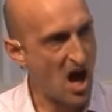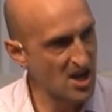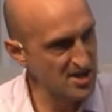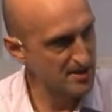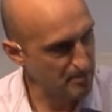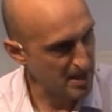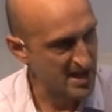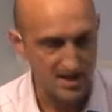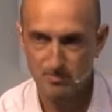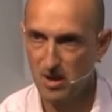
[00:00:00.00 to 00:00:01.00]

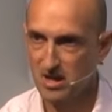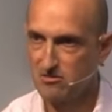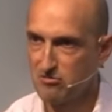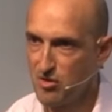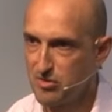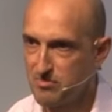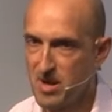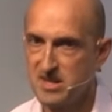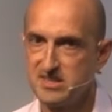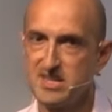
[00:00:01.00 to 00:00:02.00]
underpinned by a growth
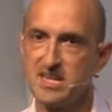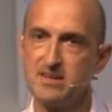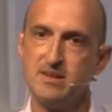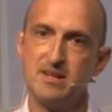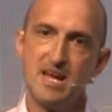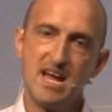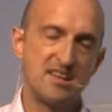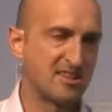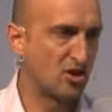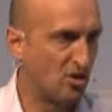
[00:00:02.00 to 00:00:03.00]
mindset and
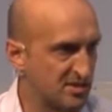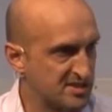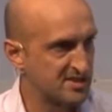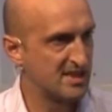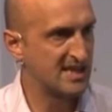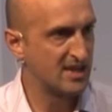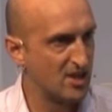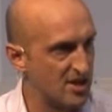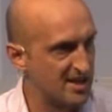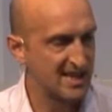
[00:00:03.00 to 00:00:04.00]
is constantly
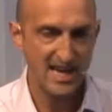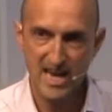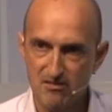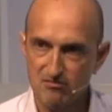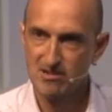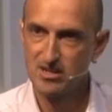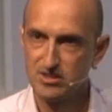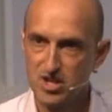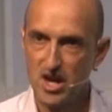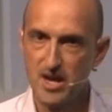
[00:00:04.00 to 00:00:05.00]
learning in real
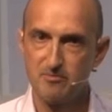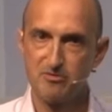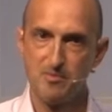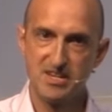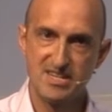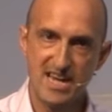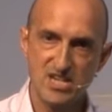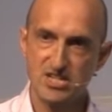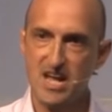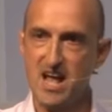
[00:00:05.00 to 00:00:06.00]
time from the
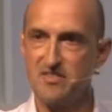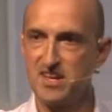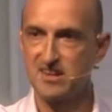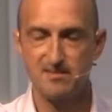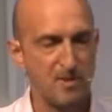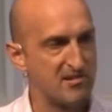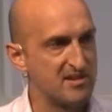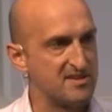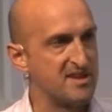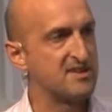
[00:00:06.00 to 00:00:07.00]
data and the
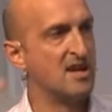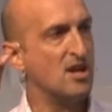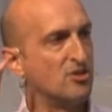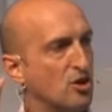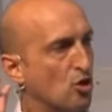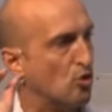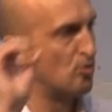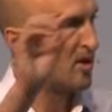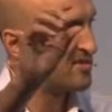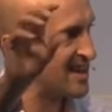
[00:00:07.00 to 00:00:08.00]
experiences that
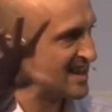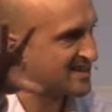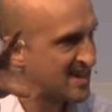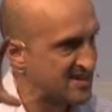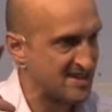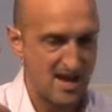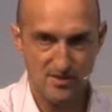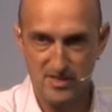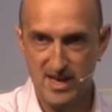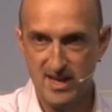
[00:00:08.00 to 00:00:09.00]
always exist
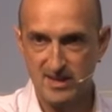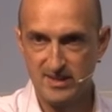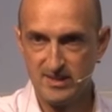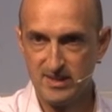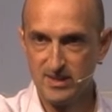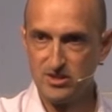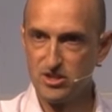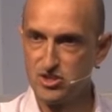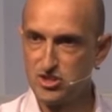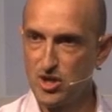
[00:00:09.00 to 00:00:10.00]
out there
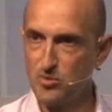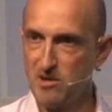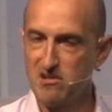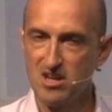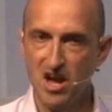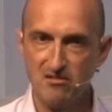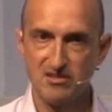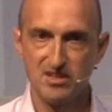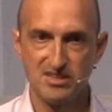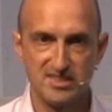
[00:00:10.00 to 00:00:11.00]
that show where our
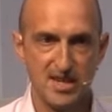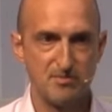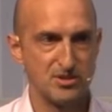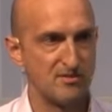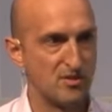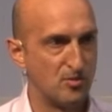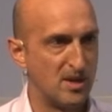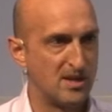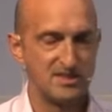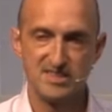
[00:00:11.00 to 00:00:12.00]
current conception of the
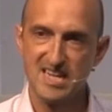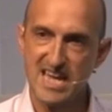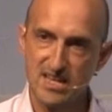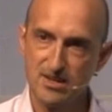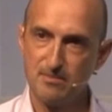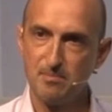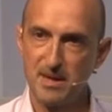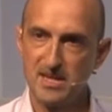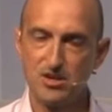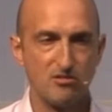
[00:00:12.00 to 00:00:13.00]
world is
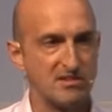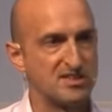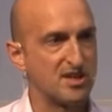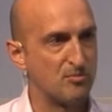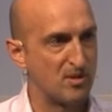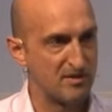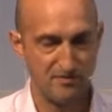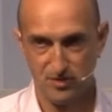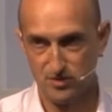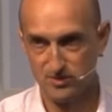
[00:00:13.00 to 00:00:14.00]
incomplete or in some way
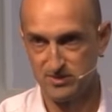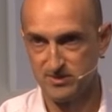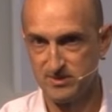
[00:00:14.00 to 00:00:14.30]
flawed.